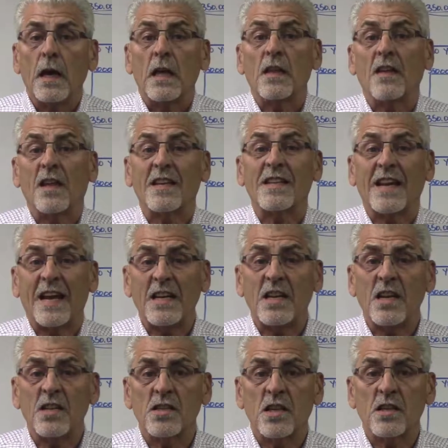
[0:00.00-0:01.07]
Since
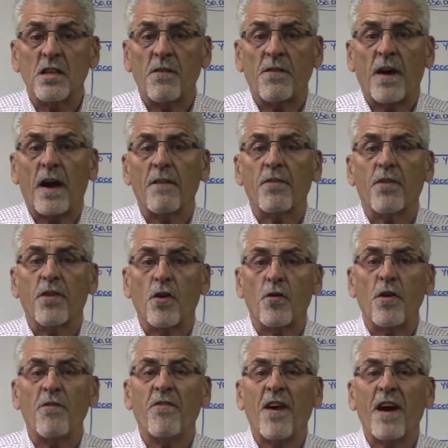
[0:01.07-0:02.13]
1965,
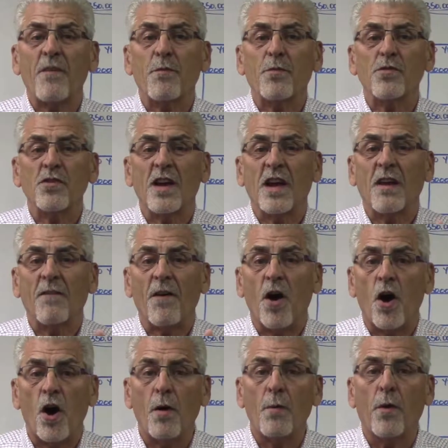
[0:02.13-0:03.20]
35% of
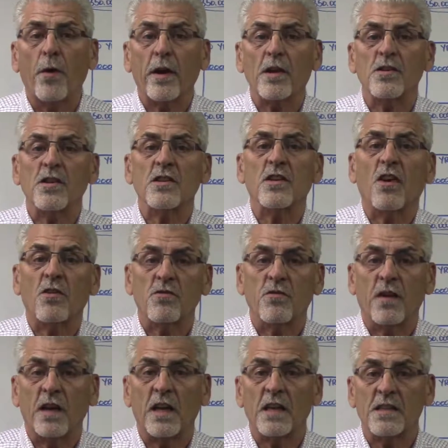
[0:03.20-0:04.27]
all mortgages in
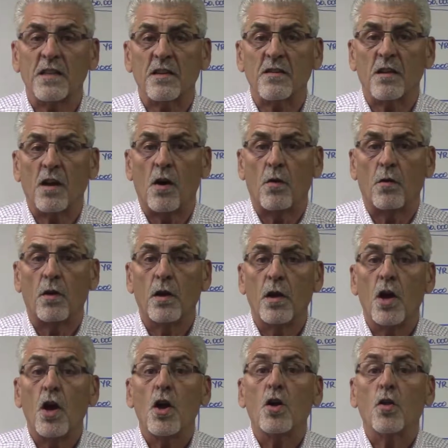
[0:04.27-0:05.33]
Australia is this loan.
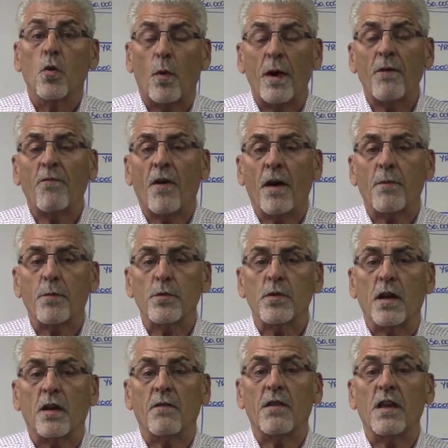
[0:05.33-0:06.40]

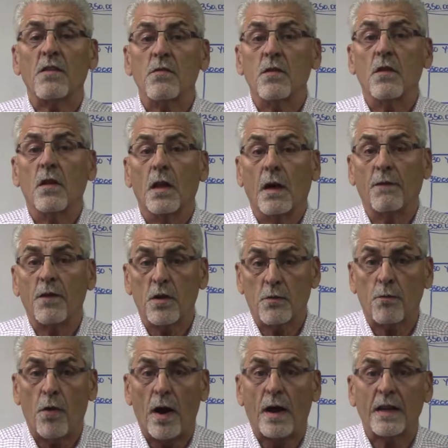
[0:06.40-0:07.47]
25% of this
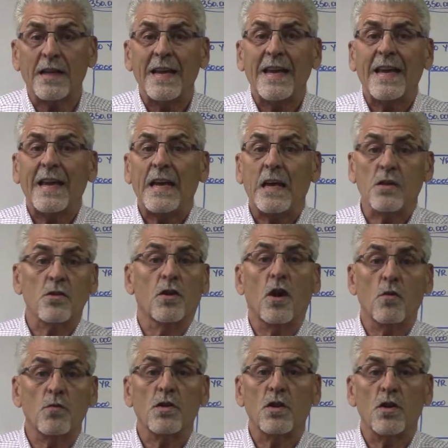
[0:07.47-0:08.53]
product is
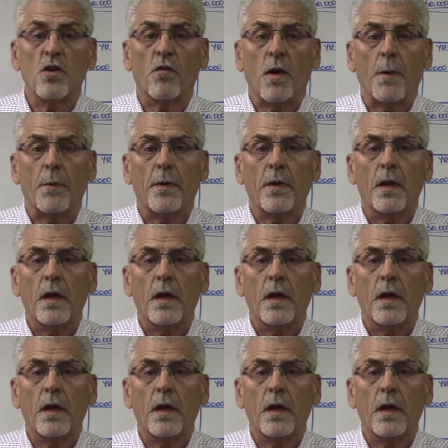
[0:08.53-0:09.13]
loans in Europe.